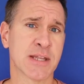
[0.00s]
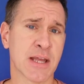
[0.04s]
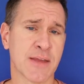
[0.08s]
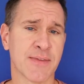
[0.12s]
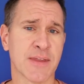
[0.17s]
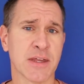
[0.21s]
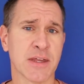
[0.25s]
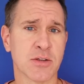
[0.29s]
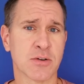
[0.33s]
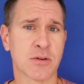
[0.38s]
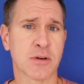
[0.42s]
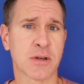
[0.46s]
And
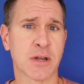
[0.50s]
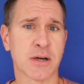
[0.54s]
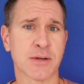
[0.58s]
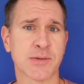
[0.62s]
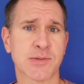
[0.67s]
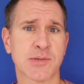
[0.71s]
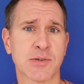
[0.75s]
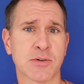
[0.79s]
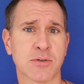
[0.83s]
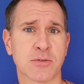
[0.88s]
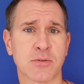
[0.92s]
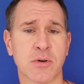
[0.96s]
can
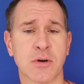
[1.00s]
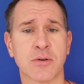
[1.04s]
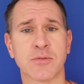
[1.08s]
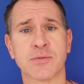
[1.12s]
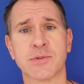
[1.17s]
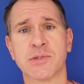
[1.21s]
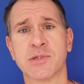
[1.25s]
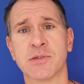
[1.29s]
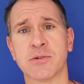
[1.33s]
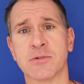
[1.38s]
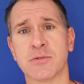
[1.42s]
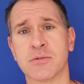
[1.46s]
also go
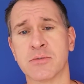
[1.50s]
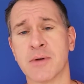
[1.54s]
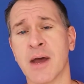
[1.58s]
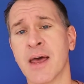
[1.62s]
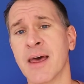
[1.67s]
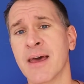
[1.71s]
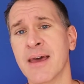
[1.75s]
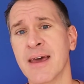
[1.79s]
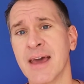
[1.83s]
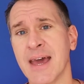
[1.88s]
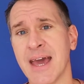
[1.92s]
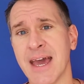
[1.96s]
to
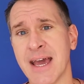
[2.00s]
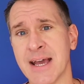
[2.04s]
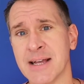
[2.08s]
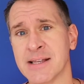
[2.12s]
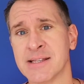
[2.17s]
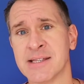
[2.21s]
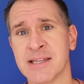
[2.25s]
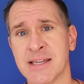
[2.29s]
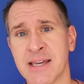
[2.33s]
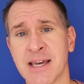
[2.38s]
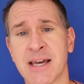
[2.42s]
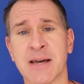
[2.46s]

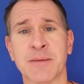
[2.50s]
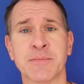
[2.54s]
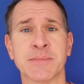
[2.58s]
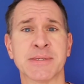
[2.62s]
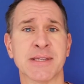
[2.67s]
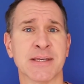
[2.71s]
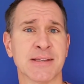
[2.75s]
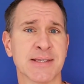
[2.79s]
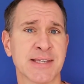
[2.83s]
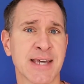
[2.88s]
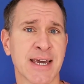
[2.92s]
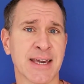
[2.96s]
ATMs
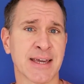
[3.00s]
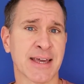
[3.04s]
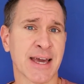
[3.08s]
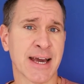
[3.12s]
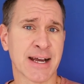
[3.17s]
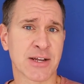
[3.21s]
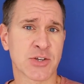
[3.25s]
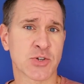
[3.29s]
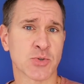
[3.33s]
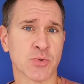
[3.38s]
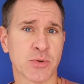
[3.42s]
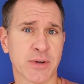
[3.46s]
and take
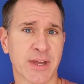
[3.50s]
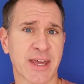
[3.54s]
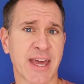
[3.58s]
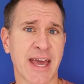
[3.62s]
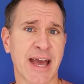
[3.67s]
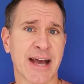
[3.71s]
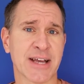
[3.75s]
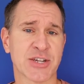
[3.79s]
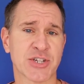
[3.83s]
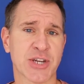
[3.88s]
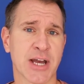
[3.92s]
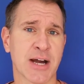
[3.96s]
actual
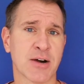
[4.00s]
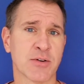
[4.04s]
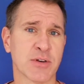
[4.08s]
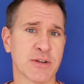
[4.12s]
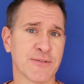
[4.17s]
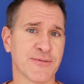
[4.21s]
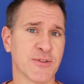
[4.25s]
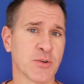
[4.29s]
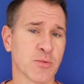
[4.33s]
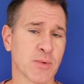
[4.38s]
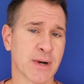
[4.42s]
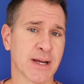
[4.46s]
cash out
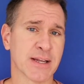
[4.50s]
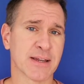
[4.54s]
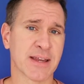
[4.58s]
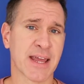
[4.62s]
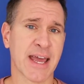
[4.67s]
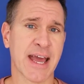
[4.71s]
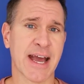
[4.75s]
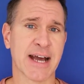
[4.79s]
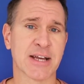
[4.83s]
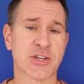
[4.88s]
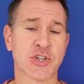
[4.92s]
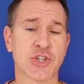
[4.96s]
if you want
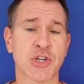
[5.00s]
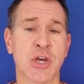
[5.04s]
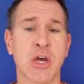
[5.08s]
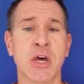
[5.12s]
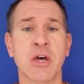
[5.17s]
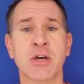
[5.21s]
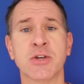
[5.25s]
cash